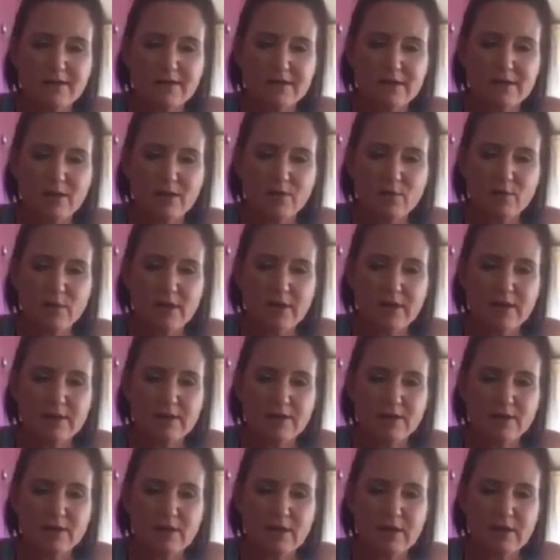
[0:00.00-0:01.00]
So
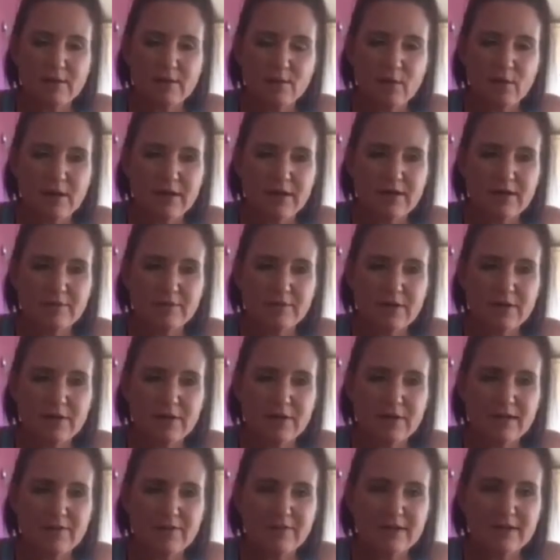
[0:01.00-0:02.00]
why am I
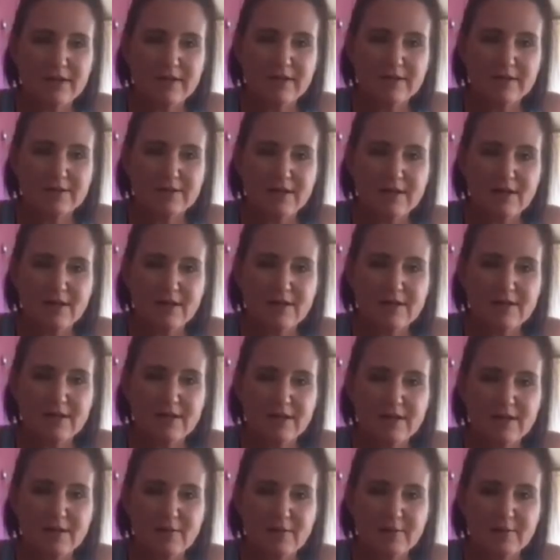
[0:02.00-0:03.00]
having
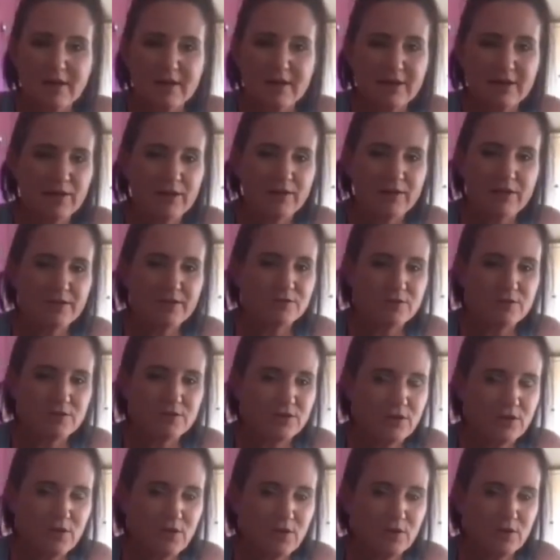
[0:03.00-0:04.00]
anxiety about going into a
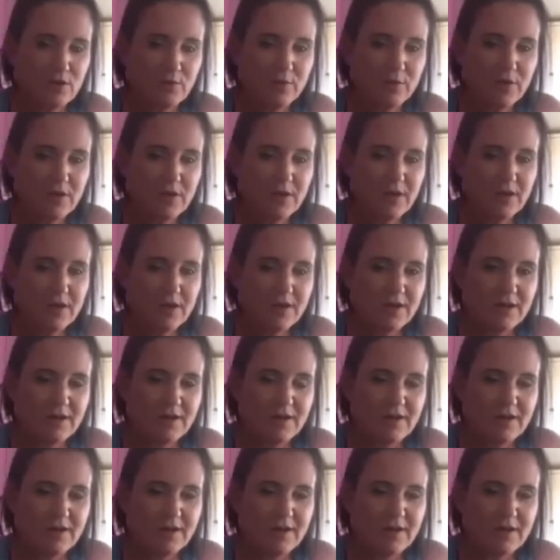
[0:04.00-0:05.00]
shop?
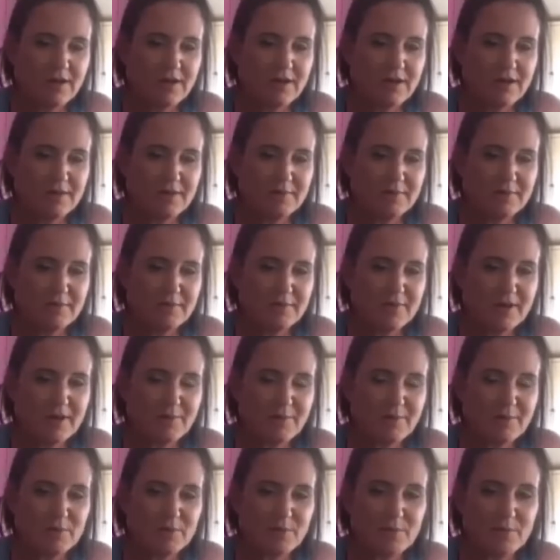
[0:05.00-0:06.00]
I
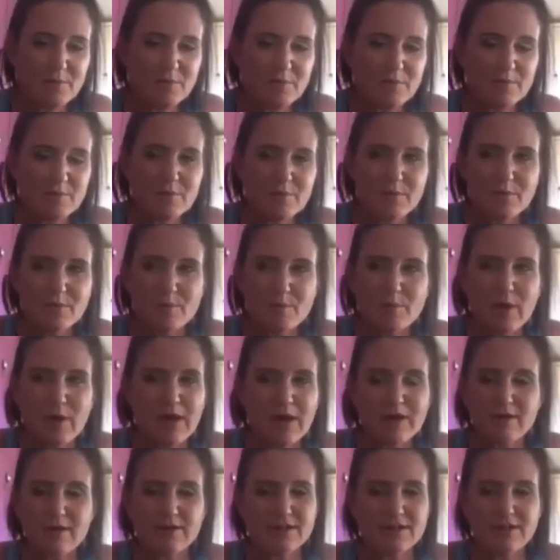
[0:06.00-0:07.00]
mean,
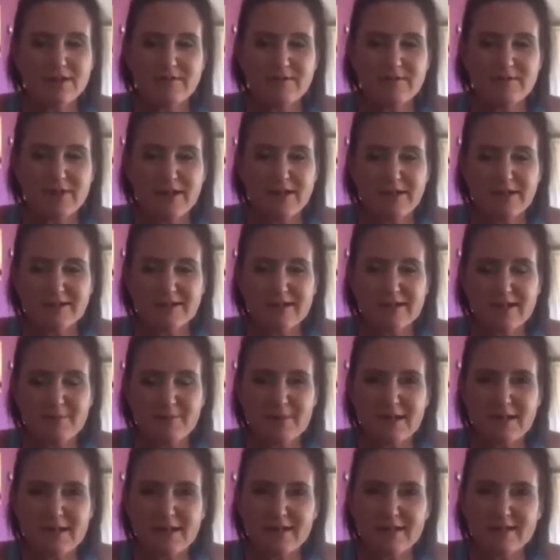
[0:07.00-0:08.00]
why aren't I feeling so? I
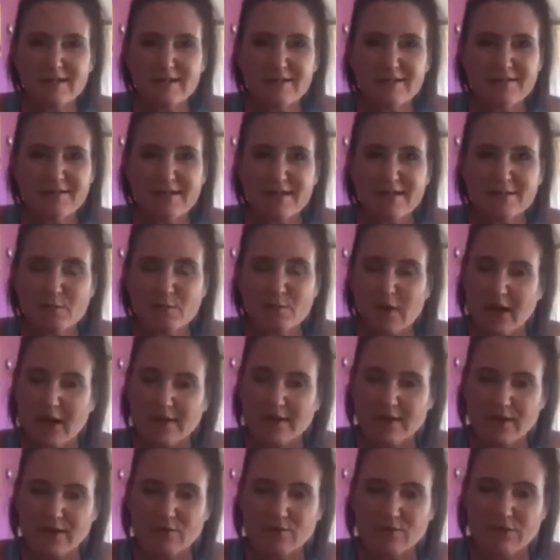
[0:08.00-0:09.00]
mean, that's what I
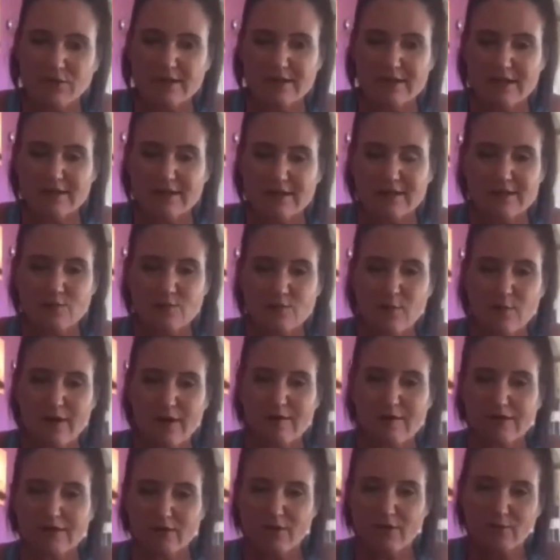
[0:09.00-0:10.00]
don't understand, is
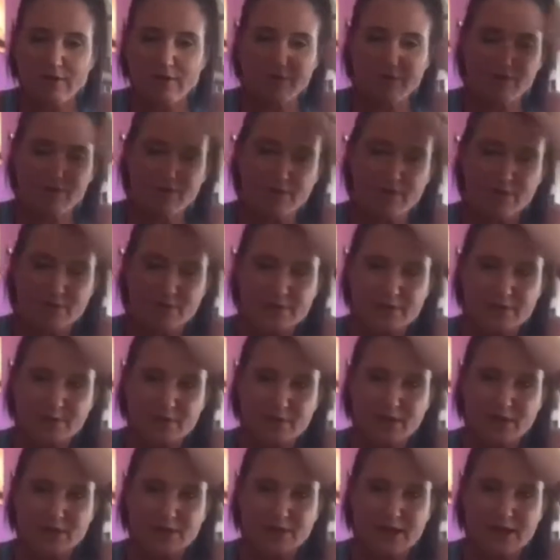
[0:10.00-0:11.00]
where it's coming from. Is it
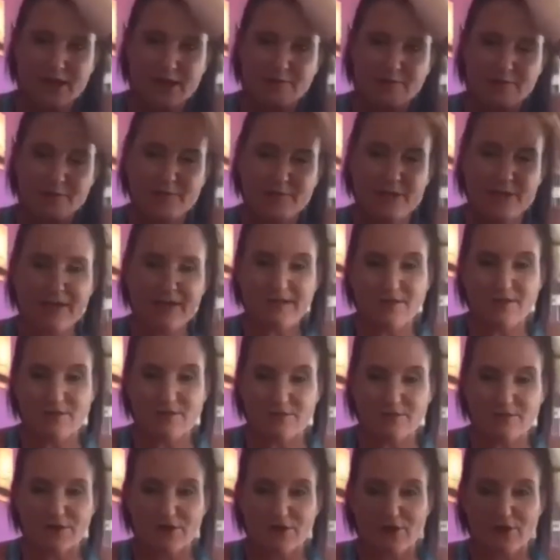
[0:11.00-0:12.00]
because I haven't been
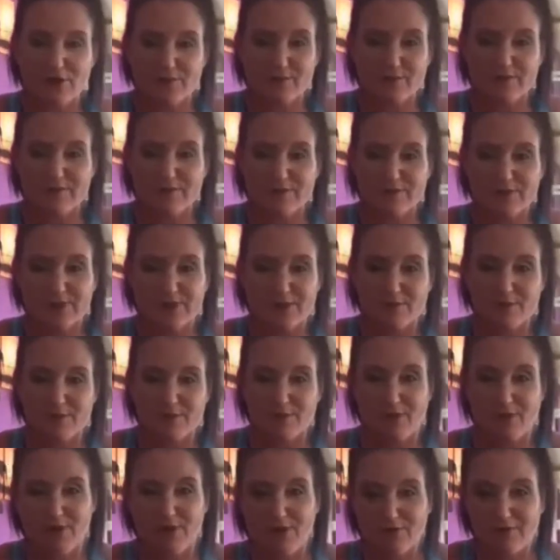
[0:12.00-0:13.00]
to a shop for so
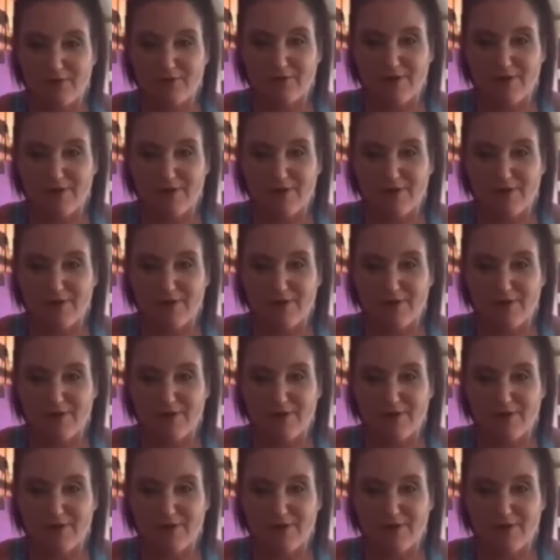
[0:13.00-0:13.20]
long?